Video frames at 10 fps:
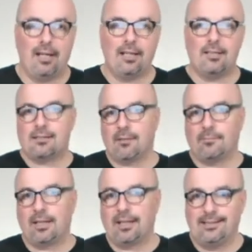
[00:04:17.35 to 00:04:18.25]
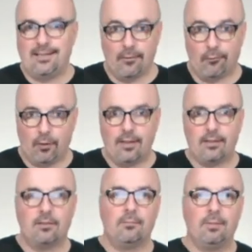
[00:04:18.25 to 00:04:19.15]
It's something
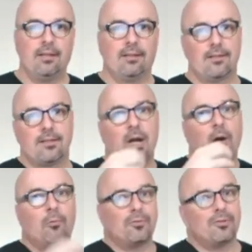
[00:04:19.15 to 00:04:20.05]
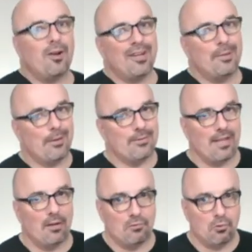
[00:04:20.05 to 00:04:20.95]
different, because we're talking about
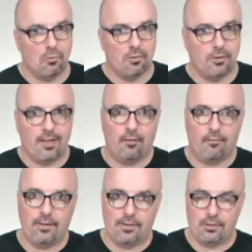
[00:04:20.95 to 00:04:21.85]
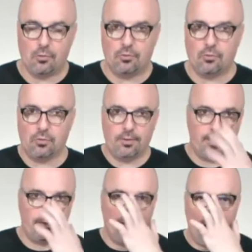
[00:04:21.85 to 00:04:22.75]
South Georgia here, Fitzgerald, Georgia.